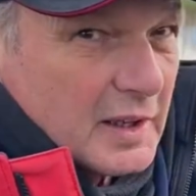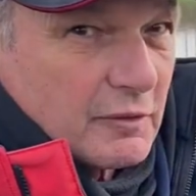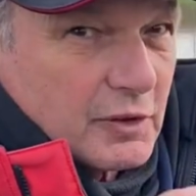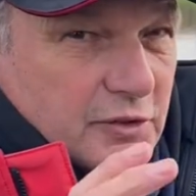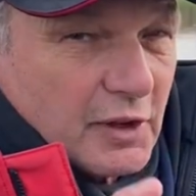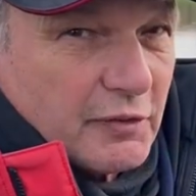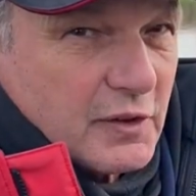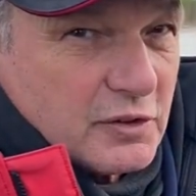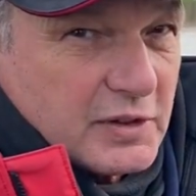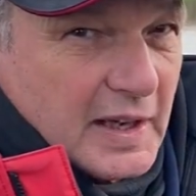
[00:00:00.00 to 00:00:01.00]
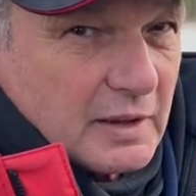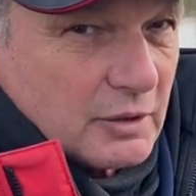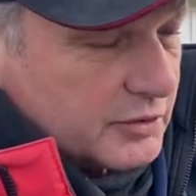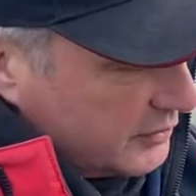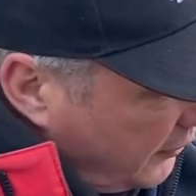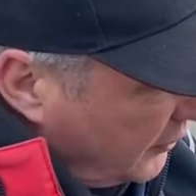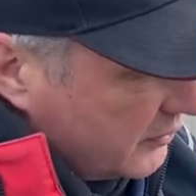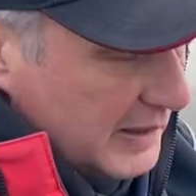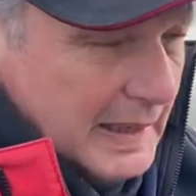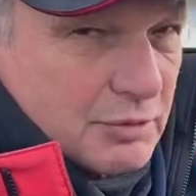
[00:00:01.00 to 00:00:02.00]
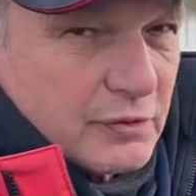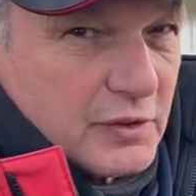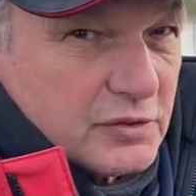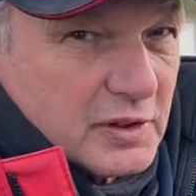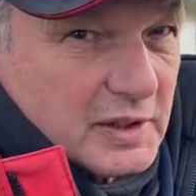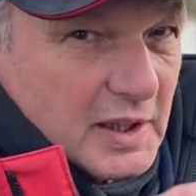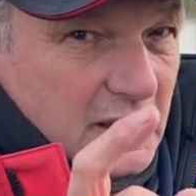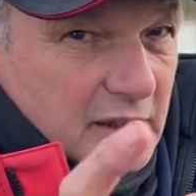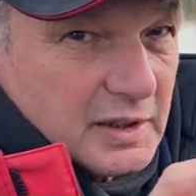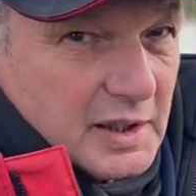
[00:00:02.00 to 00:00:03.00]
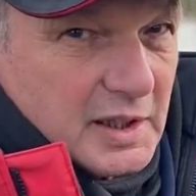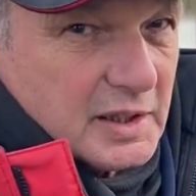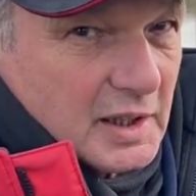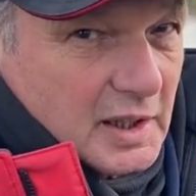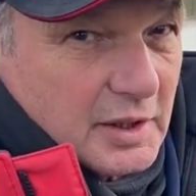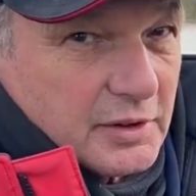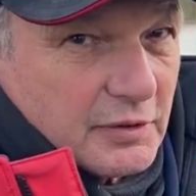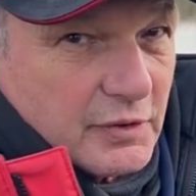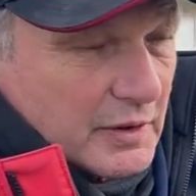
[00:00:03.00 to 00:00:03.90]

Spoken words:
For different styles, different types of fishing, you need a different